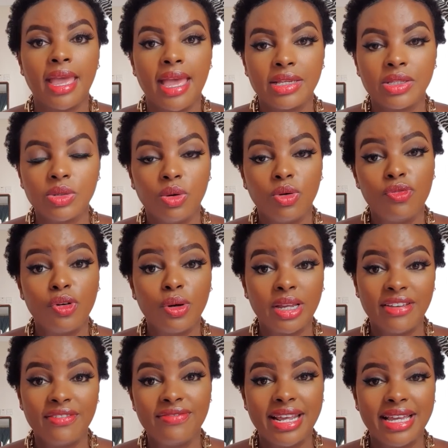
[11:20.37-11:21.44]
So
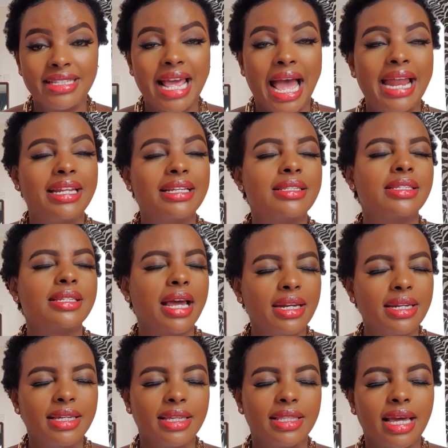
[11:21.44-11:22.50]
forgiveness,
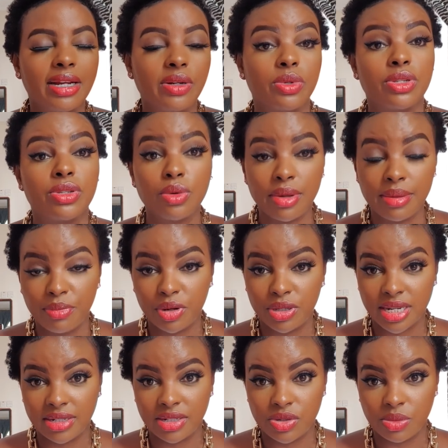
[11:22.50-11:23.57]
understanding that was so
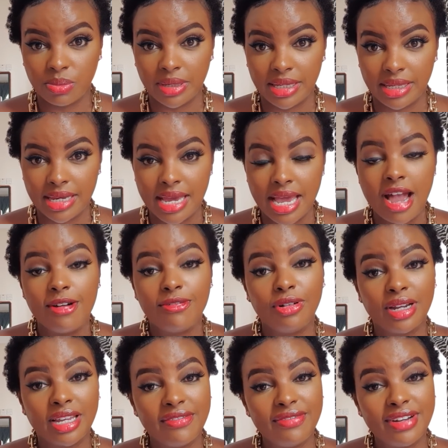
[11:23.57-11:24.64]
important to me.
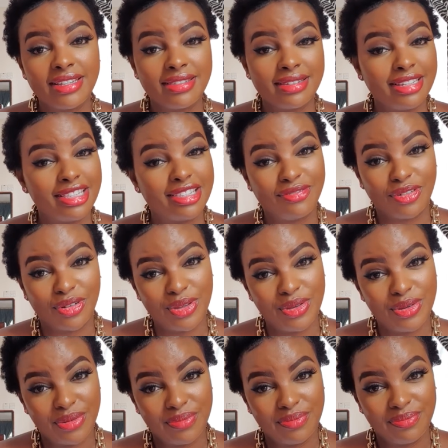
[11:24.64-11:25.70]
Forgiveness is for
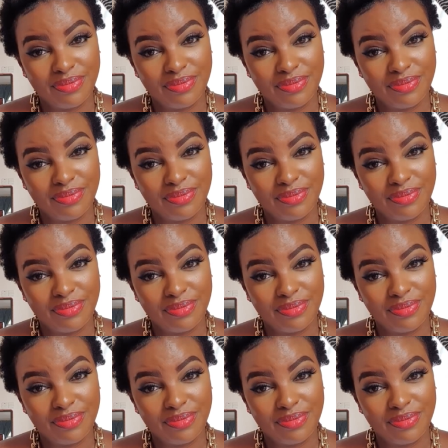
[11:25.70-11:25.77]
you.